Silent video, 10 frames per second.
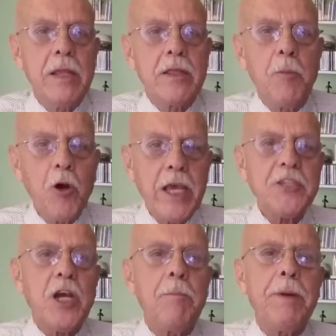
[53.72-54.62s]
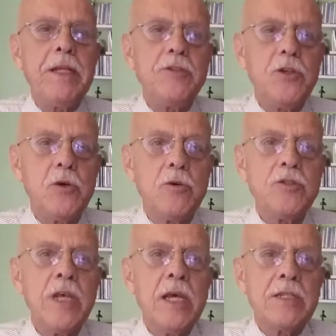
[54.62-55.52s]
The mortgage companies
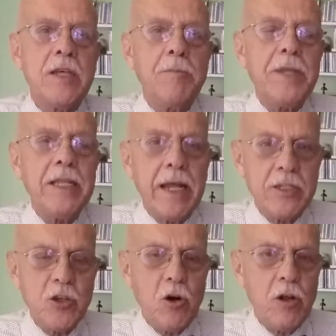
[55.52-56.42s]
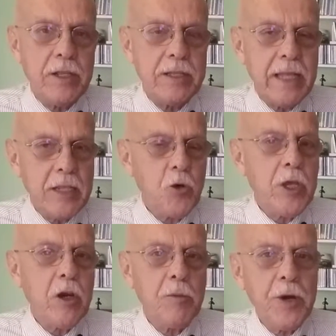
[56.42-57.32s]
use something that is called the
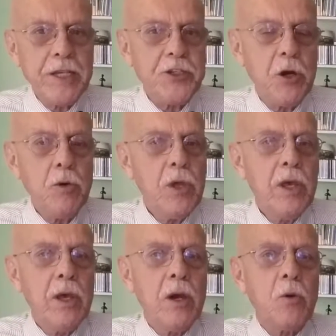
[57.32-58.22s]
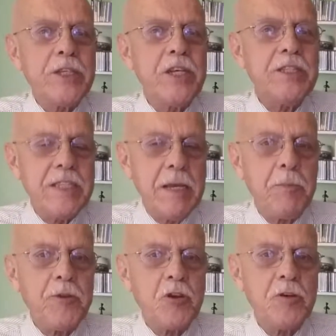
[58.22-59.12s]
debt-to-income ratio, which in
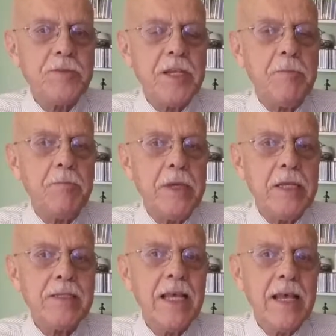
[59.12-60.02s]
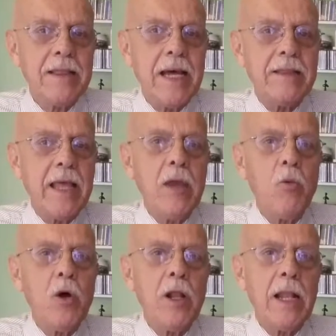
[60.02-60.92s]
simple terms it means that they
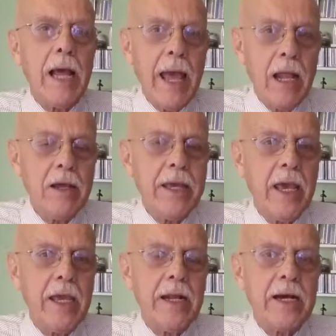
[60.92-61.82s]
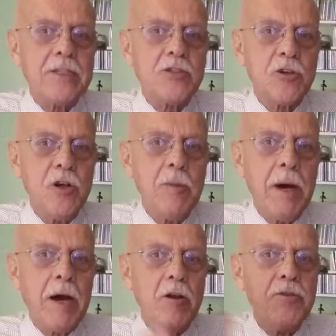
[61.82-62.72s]
will allocate a certain
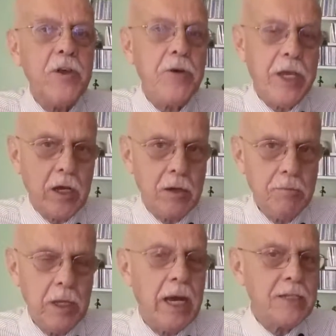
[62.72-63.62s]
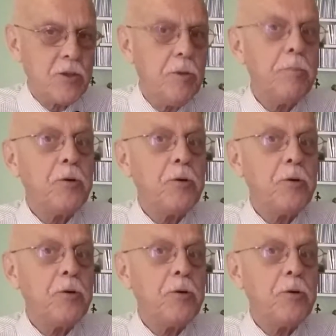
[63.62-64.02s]
amount of your income, a certain